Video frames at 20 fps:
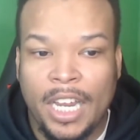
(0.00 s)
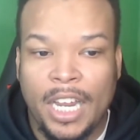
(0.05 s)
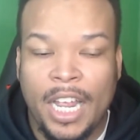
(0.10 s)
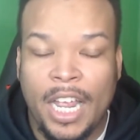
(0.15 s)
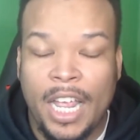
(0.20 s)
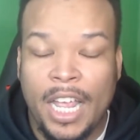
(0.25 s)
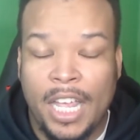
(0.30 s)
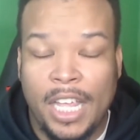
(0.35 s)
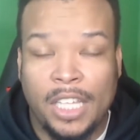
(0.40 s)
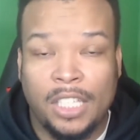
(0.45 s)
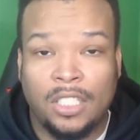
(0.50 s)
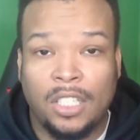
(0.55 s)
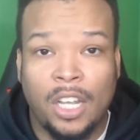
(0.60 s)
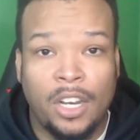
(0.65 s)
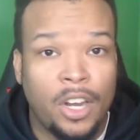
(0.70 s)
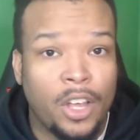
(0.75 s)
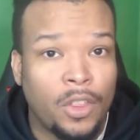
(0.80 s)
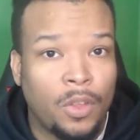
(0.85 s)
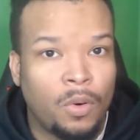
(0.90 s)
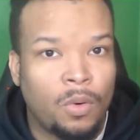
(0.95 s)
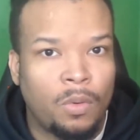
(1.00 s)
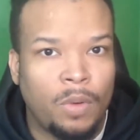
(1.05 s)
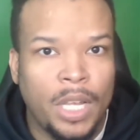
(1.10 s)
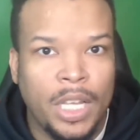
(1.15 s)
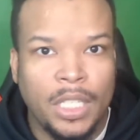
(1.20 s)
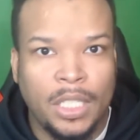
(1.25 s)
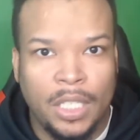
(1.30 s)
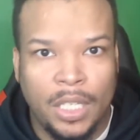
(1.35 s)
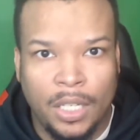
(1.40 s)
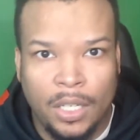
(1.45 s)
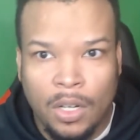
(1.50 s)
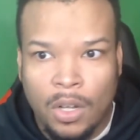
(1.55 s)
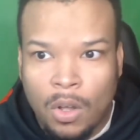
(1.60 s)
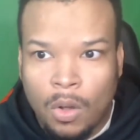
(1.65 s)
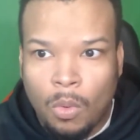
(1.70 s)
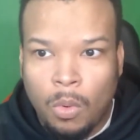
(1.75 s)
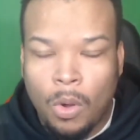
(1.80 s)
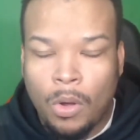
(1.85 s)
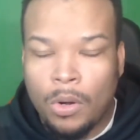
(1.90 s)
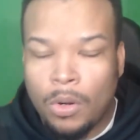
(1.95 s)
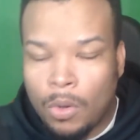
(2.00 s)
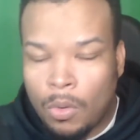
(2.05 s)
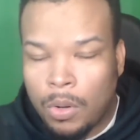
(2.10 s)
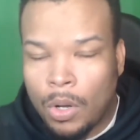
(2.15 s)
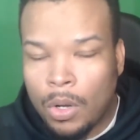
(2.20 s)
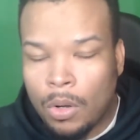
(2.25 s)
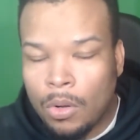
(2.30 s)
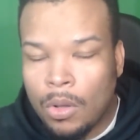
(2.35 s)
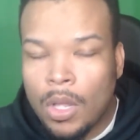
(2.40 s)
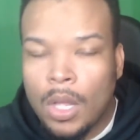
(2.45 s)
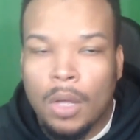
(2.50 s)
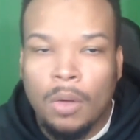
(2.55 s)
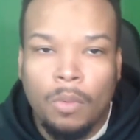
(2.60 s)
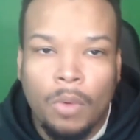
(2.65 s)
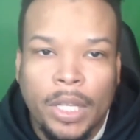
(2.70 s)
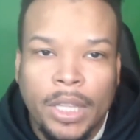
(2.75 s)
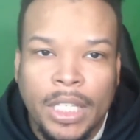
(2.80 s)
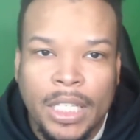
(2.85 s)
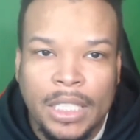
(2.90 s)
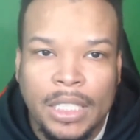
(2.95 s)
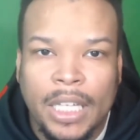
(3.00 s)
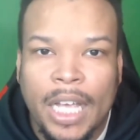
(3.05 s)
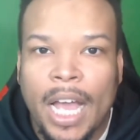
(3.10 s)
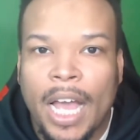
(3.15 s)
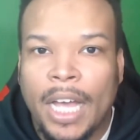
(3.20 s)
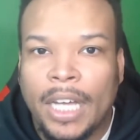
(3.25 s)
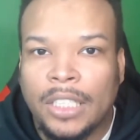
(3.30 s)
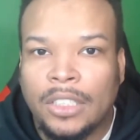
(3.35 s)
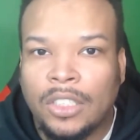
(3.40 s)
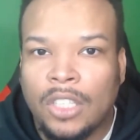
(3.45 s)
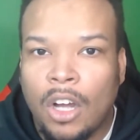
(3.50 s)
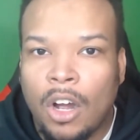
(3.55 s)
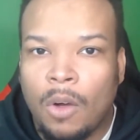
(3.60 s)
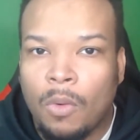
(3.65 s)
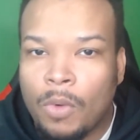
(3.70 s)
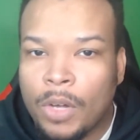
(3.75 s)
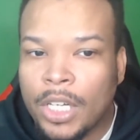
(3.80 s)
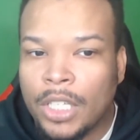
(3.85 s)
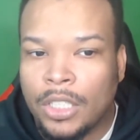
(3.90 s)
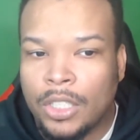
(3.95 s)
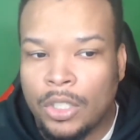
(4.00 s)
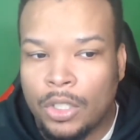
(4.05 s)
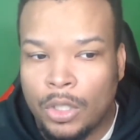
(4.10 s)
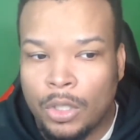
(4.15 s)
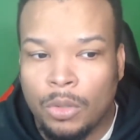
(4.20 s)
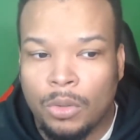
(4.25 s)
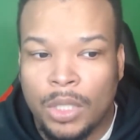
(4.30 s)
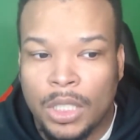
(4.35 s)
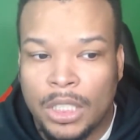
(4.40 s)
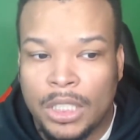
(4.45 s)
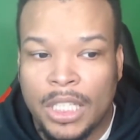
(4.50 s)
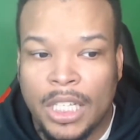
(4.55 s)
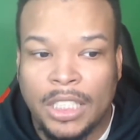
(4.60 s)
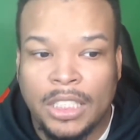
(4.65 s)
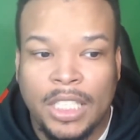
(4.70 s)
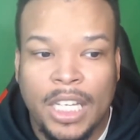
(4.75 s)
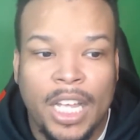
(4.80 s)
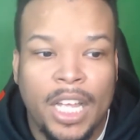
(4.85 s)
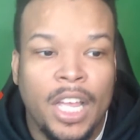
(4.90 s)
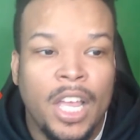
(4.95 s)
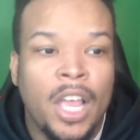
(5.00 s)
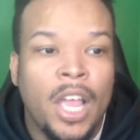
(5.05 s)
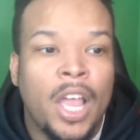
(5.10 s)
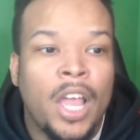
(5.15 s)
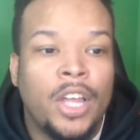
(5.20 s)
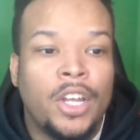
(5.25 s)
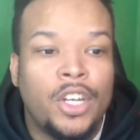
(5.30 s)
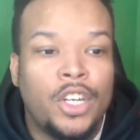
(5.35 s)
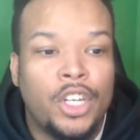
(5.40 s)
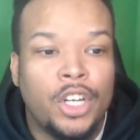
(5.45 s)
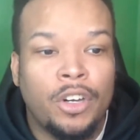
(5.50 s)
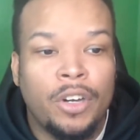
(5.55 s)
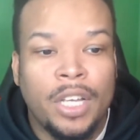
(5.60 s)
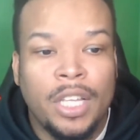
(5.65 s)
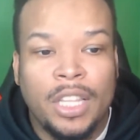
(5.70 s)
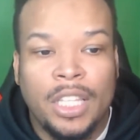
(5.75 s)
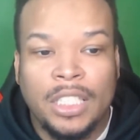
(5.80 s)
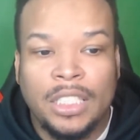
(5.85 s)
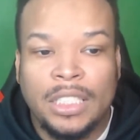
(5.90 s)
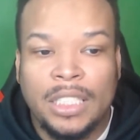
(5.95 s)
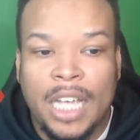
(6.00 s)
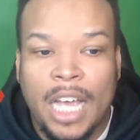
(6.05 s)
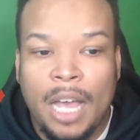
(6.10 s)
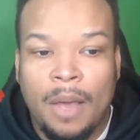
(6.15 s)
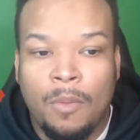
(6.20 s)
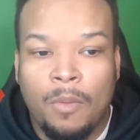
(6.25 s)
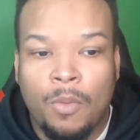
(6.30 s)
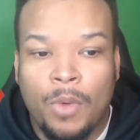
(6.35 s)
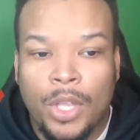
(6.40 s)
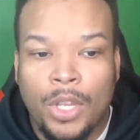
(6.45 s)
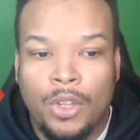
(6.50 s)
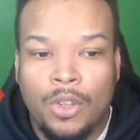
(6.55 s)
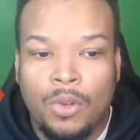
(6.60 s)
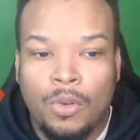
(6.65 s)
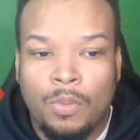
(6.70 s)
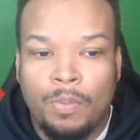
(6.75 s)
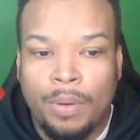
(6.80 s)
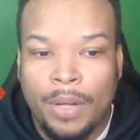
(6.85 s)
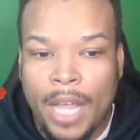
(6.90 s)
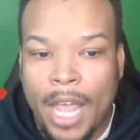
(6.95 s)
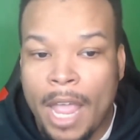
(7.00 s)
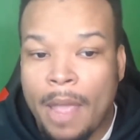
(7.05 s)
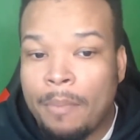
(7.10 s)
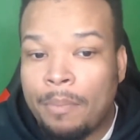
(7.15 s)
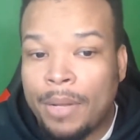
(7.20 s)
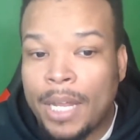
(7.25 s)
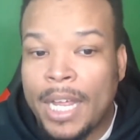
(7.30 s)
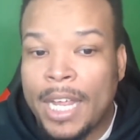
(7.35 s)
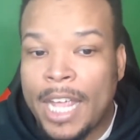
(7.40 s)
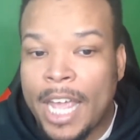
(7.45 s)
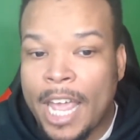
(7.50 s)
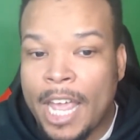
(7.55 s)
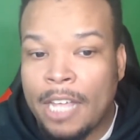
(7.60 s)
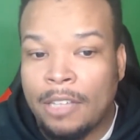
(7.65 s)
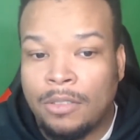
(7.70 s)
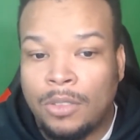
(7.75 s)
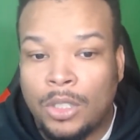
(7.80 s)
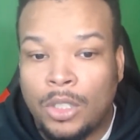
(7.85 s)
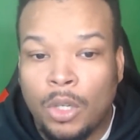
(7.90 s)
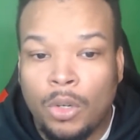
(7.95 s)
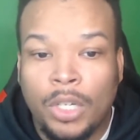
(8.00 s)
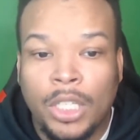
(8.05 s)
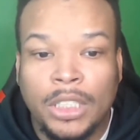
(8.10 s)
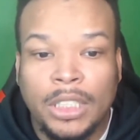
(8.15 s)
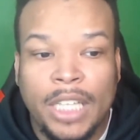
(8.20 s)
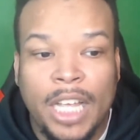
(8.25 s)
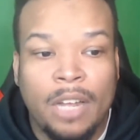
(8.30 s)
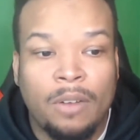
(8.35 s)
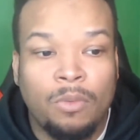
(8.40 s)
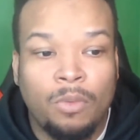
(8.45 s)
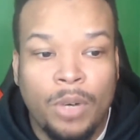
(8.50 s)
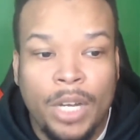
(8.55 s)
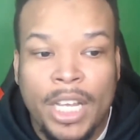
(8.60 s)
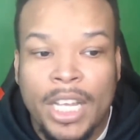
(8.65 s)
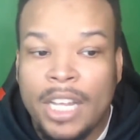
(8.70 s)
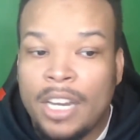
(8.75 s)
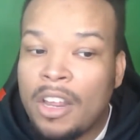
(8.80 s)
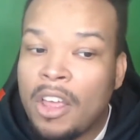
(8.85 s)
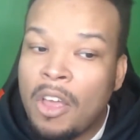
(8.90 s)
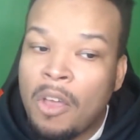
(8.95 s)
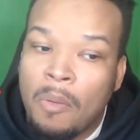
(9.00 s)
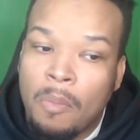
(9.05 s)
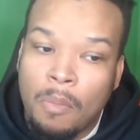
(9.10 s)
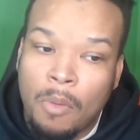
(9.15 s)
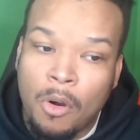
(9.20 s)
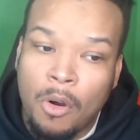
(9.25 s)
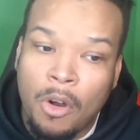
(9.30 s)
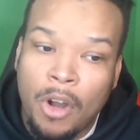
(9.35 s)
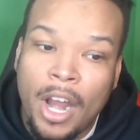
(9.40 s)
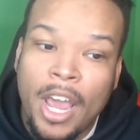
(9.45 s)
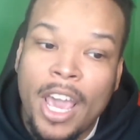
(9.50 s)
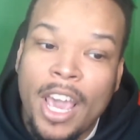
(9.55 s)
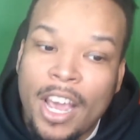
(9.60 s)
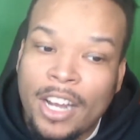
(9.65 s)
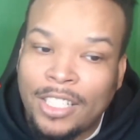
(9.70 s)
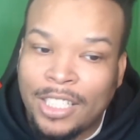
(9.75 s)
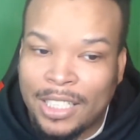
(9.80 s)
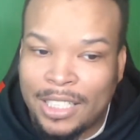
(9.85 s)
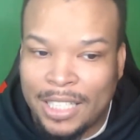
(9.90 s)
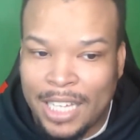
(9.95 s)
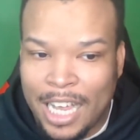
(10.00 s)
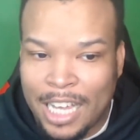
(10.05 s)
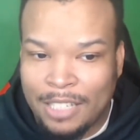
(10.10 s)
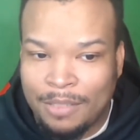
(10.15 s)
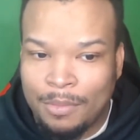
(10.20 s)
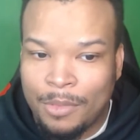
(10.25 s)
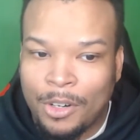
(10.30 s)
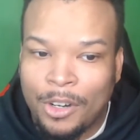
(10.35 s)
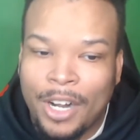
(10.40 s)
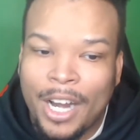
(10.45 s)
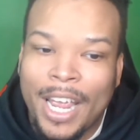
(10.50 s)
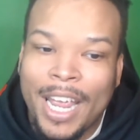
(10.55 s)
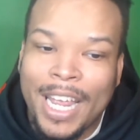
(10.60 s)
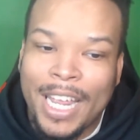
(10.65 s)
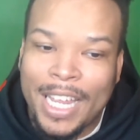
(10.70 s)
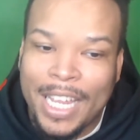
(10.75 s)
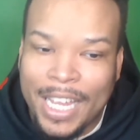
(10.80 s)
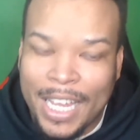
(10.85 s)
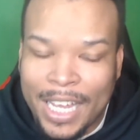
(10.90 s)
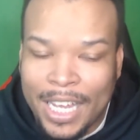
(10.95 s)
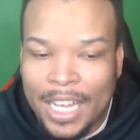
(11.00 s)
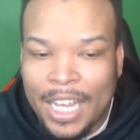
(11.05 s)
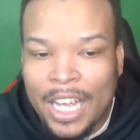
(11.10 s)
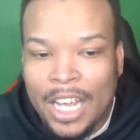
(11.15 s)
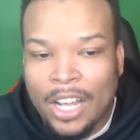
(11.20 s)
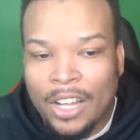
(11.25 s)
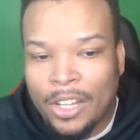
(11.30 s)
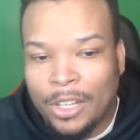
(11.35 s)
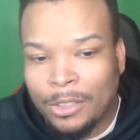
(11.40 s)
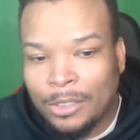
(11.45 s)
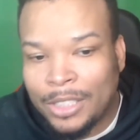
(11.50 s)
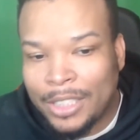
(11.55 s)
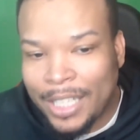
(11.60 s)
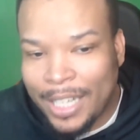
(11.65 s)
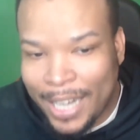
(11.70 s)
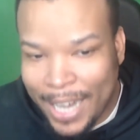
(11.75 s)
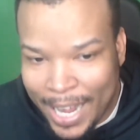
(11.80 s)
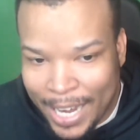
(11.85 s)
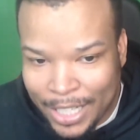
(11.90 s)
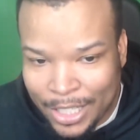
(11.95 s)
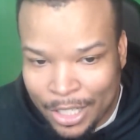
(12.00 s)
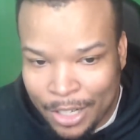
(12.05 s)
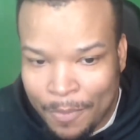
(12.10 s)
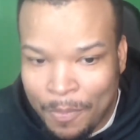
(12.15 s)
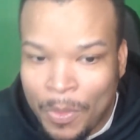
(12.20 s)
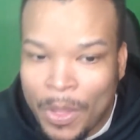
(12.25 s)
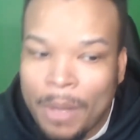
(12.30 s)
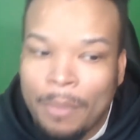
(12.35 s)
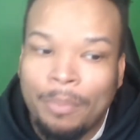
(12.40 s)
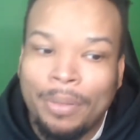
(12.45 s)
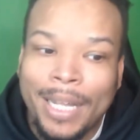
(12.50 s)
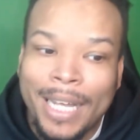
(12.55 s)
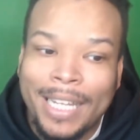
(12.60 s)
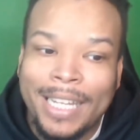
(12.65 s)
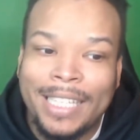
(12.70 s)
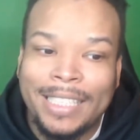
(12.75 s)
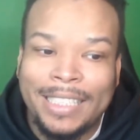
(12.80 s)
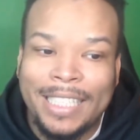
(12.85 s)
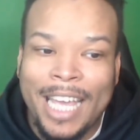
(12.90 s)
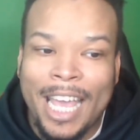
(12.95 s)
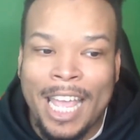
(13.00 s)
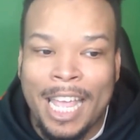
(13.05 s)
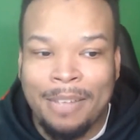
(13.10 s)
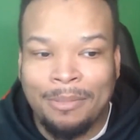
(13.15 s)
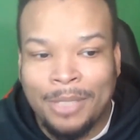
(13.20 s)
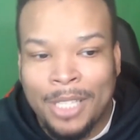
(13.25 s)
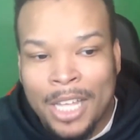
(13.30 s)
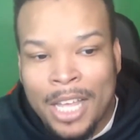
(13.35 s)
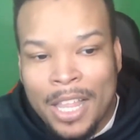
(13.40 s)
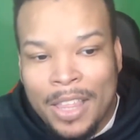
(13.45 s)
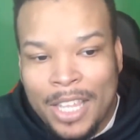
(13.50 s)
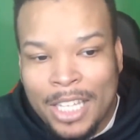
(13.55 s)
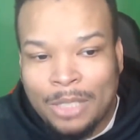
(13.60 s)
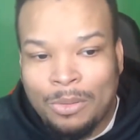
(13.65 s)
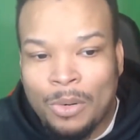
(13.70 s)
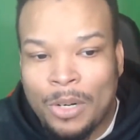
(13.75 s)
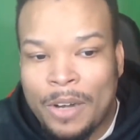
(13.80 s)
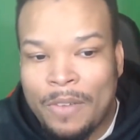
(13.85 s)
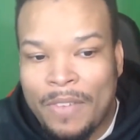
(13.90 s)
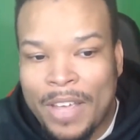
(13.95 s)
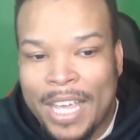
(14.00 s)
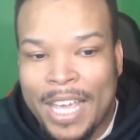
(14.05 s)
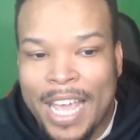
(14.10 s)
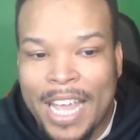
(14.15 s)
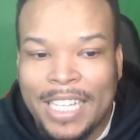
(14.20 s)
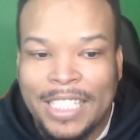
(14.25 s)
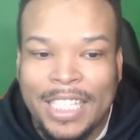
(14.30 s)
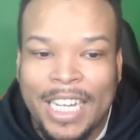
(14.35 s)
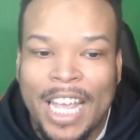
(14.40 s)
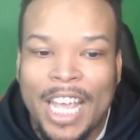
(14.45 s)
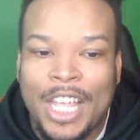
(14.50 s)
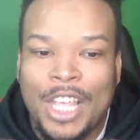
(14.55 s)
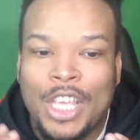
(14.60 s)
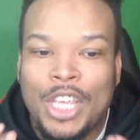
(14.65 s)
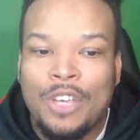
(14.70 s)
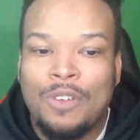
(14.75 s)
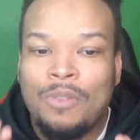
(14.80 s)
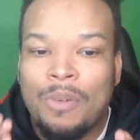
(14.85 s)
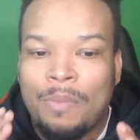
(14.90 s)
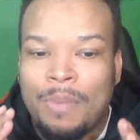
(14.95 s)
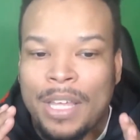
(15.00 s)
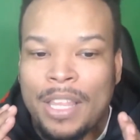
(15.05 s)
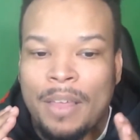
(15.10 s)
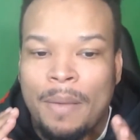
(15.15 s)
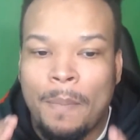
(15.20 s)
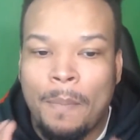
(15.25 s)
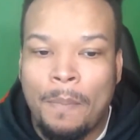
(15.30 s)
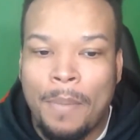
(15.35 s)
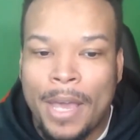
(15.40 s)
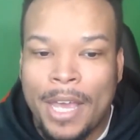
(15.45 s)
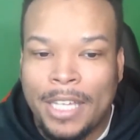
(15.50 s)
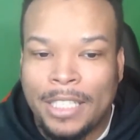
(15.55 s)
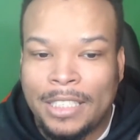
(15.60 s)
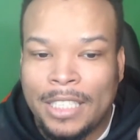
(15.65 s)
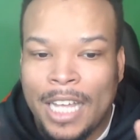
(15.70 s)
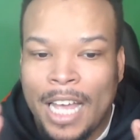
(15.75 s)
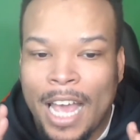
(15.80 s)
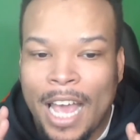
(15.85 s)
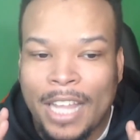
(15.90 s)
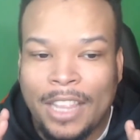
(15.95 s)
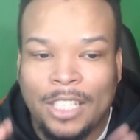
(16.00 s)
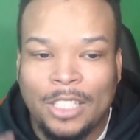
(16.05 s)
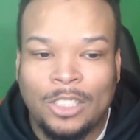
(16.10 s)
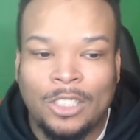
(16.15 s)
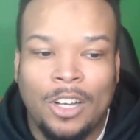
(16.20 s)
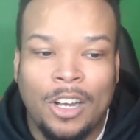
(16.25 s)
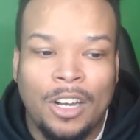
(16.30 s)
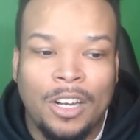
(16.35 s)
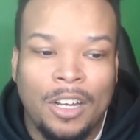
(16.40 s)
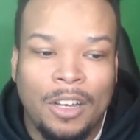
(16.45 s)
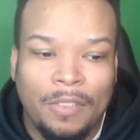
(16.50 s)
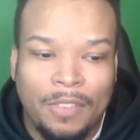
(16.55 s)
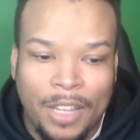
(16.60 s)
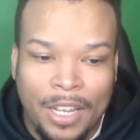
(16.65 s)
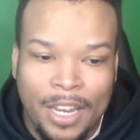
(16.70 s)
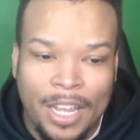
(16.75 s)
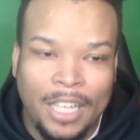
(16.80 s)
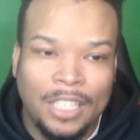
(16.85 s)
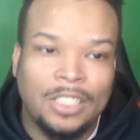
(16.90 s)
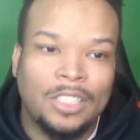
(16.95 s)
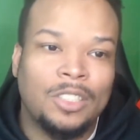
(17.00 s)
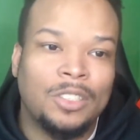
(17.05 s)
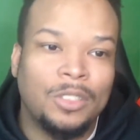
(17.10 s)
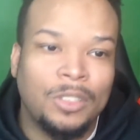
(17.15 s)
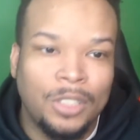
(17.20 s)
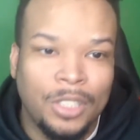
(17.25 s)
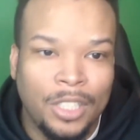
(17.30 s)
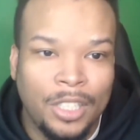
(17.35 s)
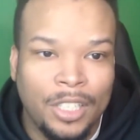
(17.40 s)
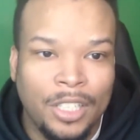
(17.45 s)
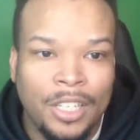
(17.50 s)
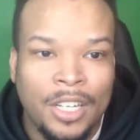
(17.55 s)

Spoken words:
is another reason, quote unquote, what these guys are wanting to do. This, they say, during this time when you can't play games, students can read more, exercise more, and get close to nature. Play less games this winter vacation, and you will be the best at the start of the next school year.